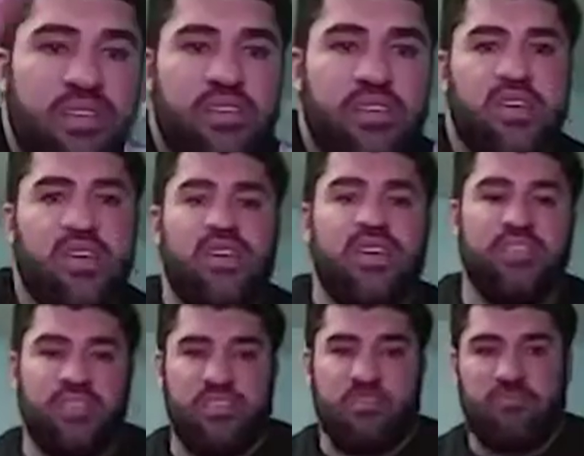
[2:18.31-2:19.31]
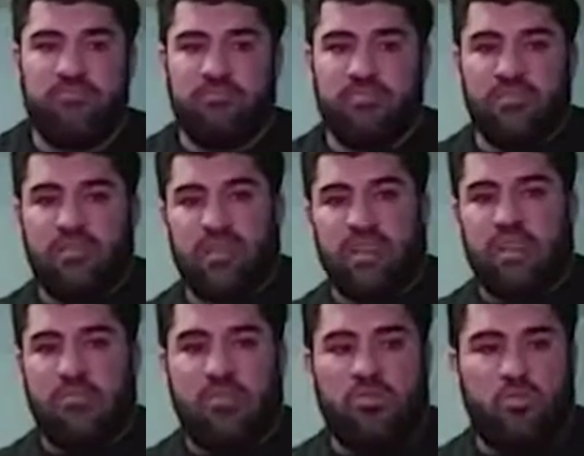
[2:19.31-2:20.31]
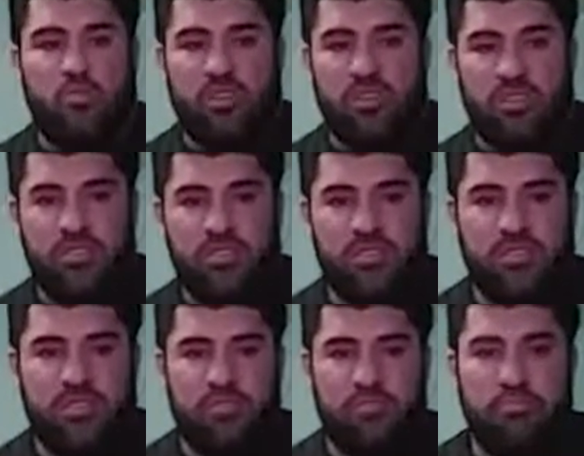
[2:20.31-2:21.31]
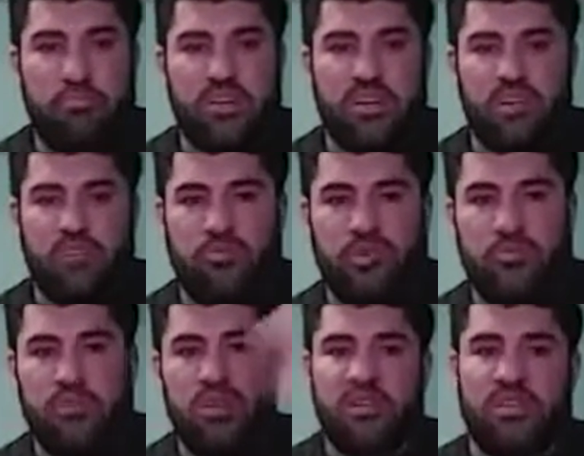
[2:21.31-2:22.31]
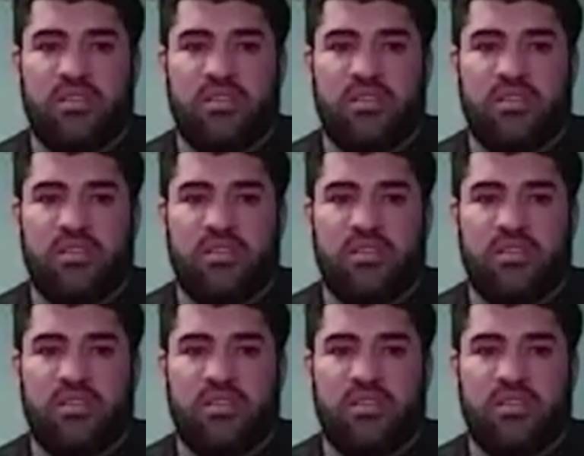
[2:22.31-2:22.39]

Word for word: Yeah. Got my water. Buck, one buck.